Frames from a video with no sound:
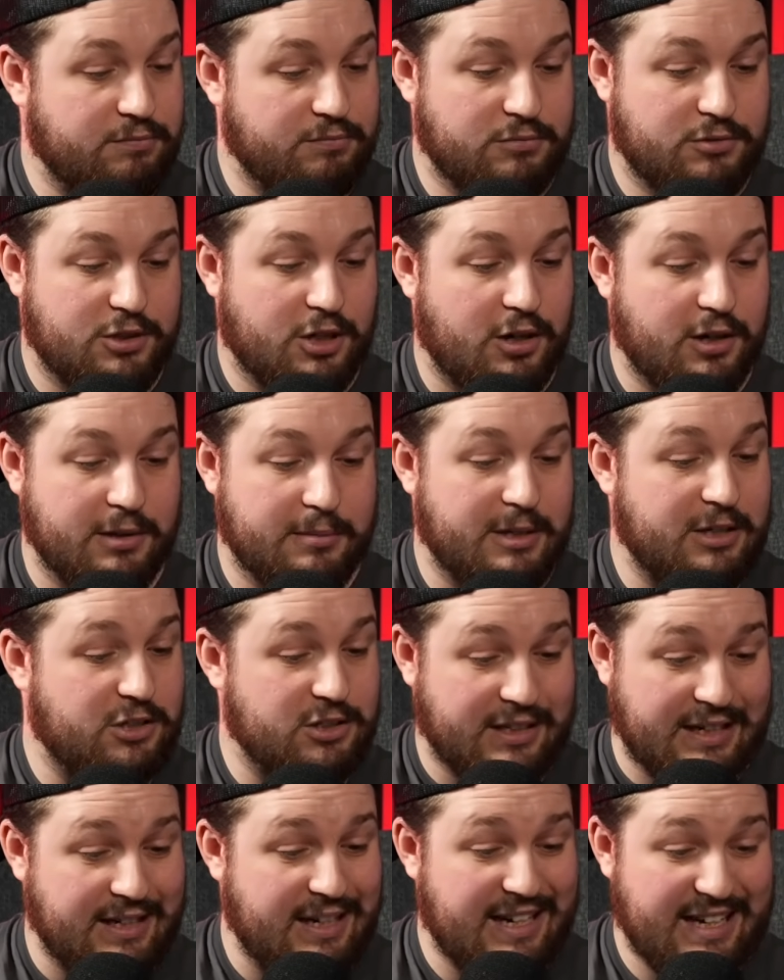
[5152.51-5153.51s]
time, it
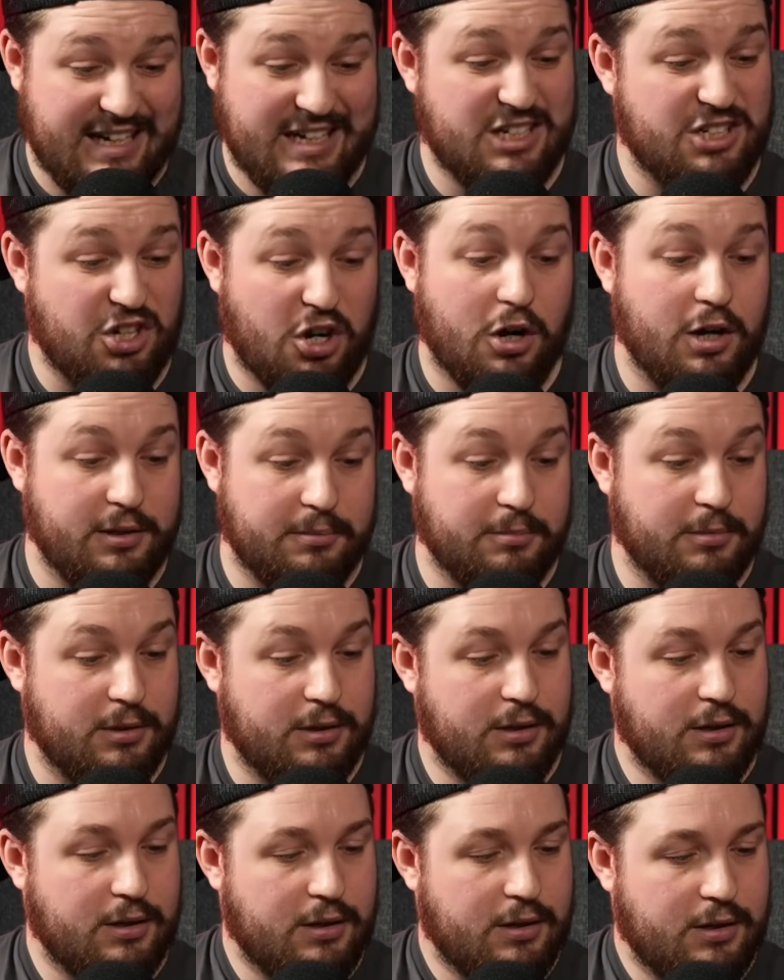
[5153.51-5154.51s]
just each time. So